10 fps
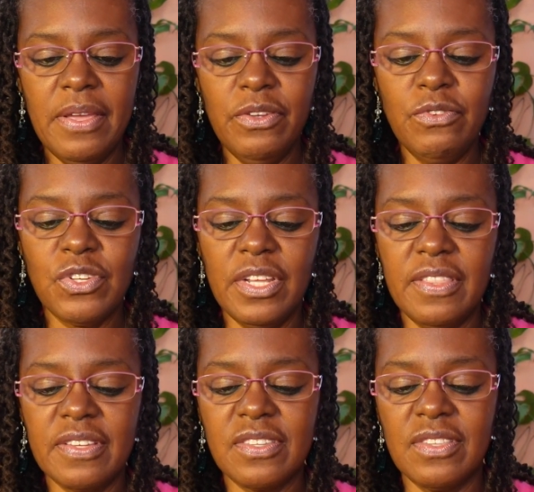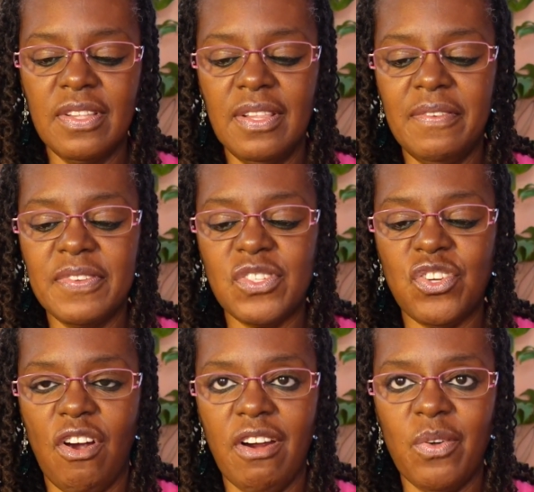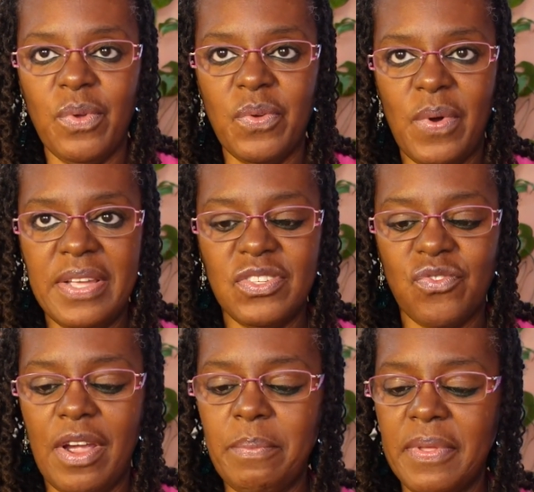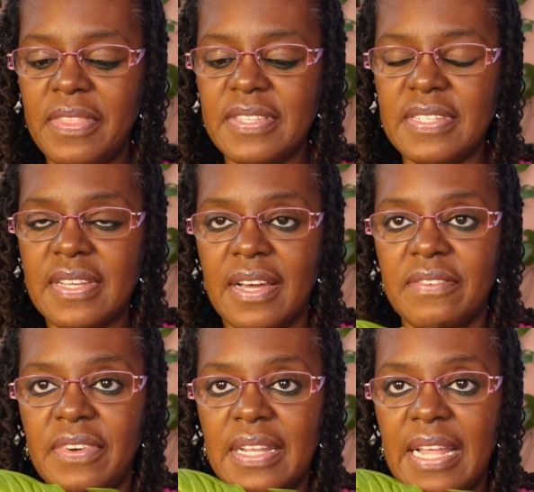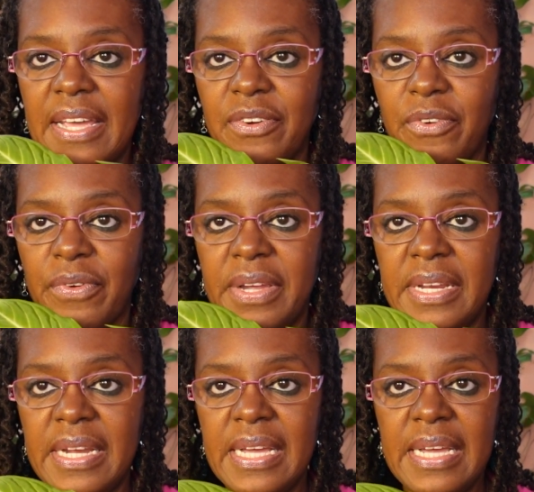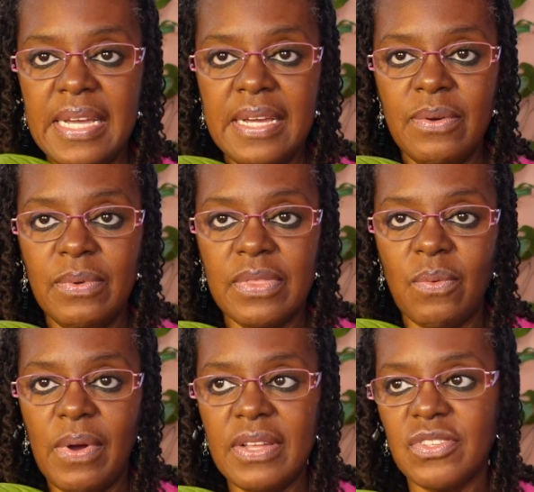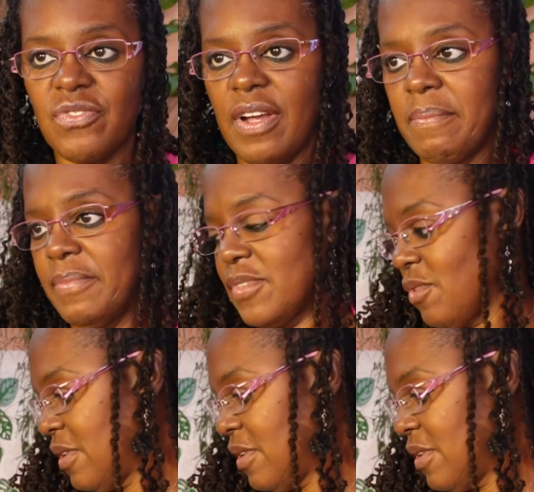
Usually the leaf is dark with the white stripe, but this is kind of a lighter green with the white stripe. So I